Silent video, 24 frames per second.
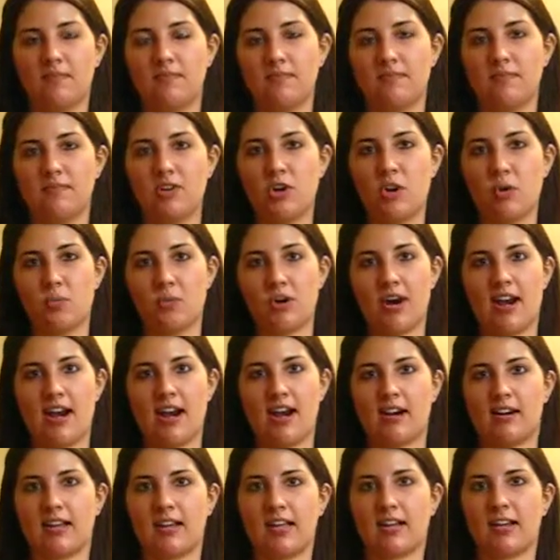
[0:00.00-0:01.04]
no more
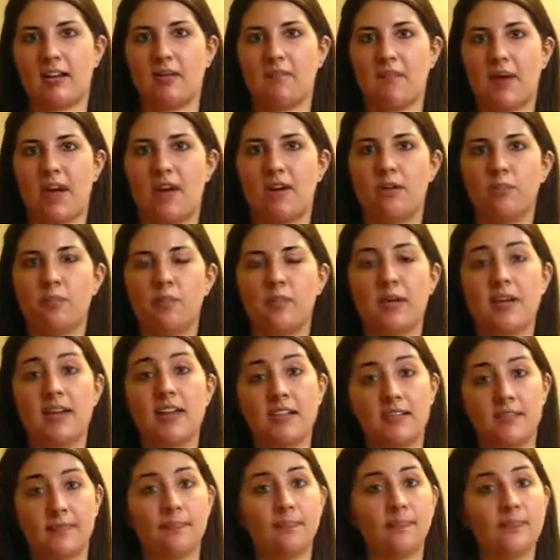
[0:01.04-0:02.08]
air can come out.
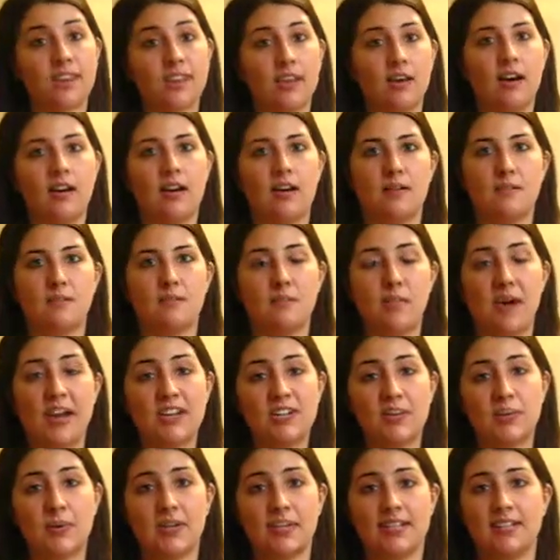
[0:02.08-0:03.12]
But my
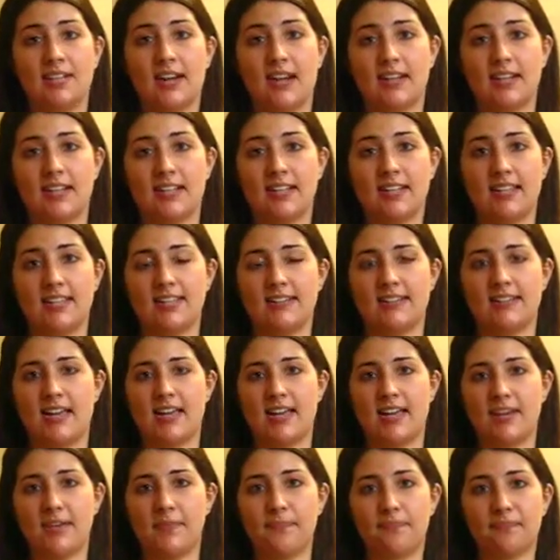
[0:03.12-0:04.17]
twist on it is
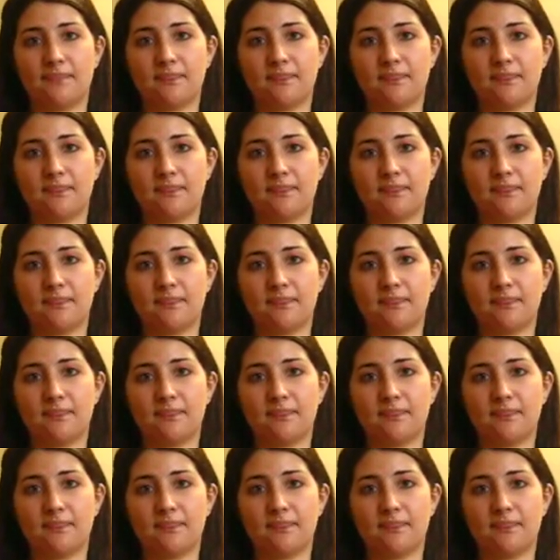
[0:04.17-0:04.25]
that